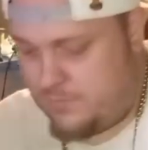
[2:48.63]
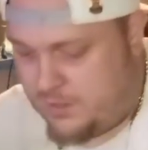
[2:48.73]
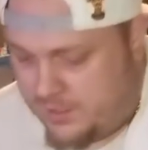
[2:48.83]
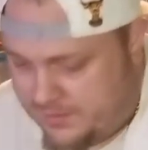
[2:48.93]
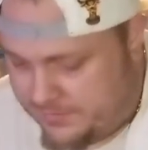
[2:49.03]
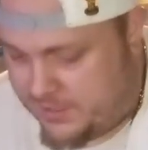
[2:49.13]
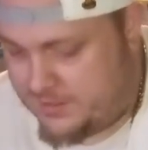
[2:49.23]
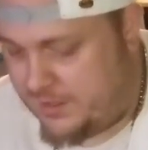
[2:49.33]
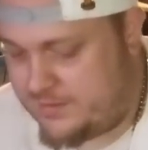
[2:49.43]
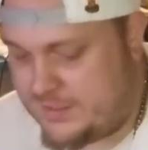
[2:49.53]
Uh,
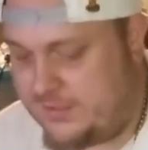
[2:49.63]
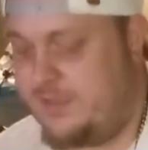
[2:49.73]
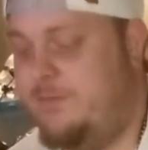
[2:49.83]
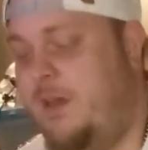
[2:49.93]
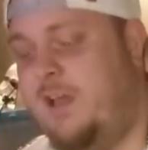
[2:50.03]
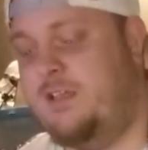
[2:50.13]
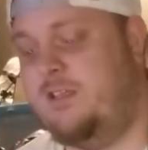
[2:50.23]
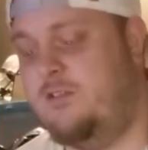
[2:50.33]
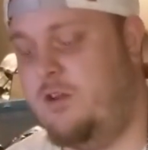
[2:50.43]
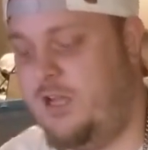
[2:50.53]
actually, I'll start this bag as
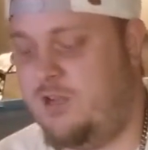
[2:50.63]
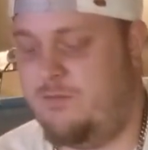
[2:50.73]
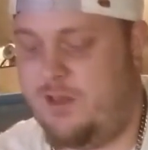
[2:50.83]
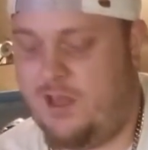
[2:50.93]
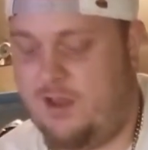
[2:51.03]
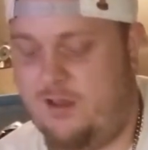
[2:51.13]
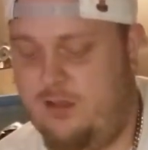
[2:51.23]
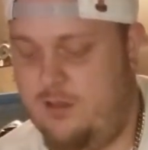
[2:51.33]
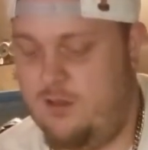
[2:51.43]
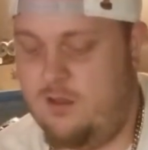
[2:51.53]
a donation bag.
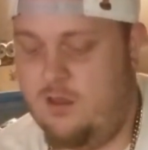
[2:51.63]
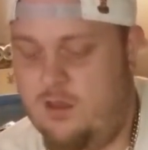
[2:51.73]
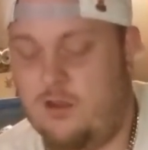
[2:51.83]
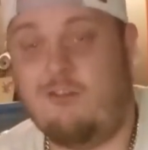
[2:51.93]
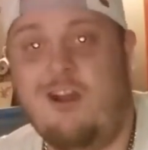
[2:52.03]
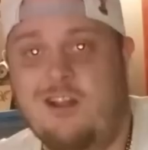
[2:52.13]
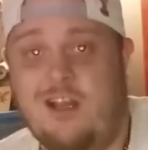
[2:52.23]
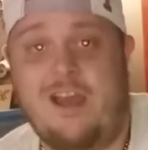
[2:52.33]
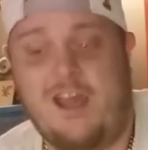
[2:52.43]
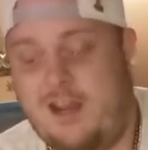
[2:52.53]
Garage
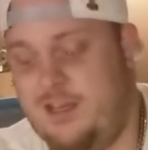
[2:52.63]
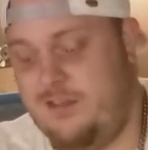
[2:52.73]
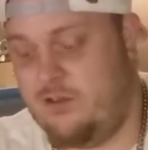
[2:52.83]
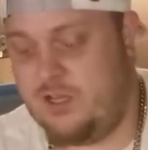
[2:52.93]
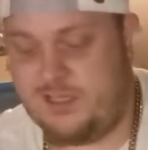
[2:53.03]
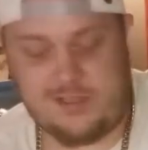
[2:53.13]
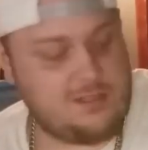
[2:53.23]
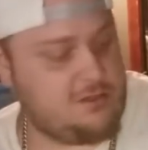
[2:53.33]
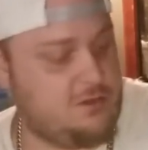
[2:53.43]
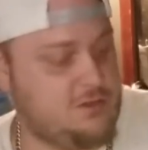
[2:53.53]
guy Eddie donates the
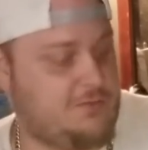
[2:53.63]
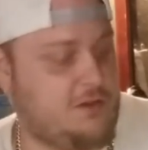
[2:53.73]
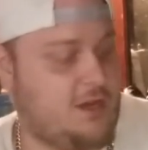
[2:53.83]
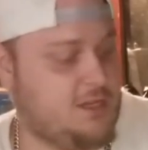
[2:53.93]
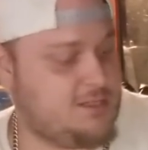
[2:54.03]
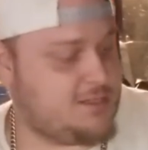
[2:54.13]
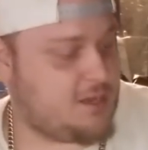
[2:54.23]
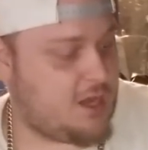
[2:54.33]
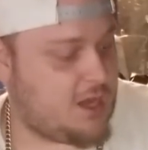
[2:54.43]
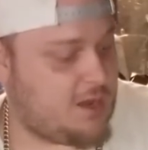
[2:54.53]
clothes for us
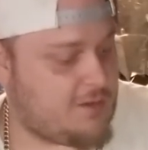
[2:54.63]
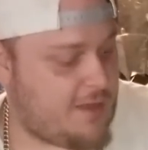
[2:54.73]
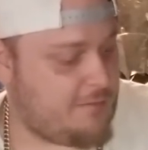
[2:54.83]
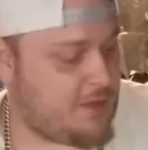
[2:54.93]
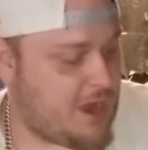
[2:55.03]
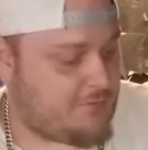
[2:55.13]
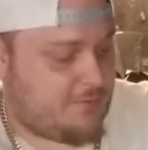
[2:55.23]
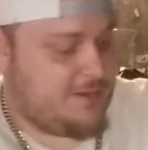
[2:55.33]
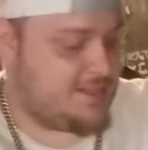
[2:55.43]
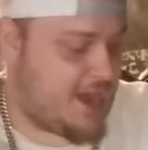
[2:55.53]
uh, around the block from
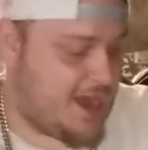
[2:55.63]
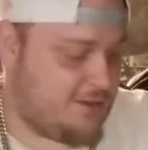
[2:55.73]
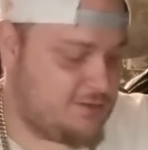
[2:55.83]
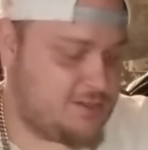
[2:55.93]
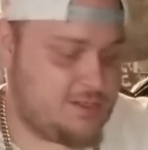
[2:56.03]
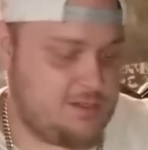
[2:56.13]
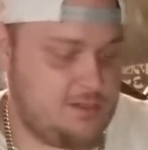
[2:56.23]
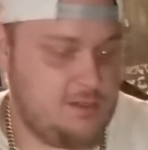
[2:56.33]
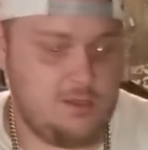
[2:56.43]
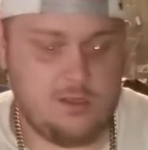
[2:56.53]
his house.
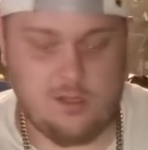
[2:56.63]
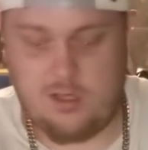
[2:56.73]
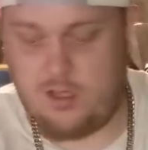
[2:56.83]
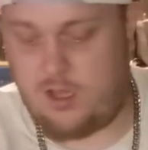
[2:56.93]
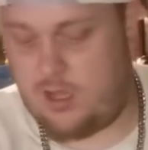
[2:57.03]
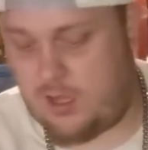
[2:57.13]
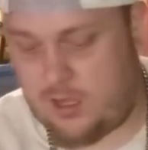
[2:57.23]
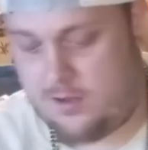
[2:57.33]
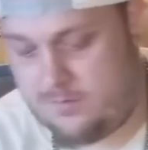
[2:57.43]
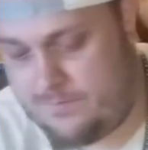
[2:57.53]

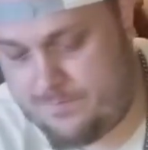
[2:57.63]
Um...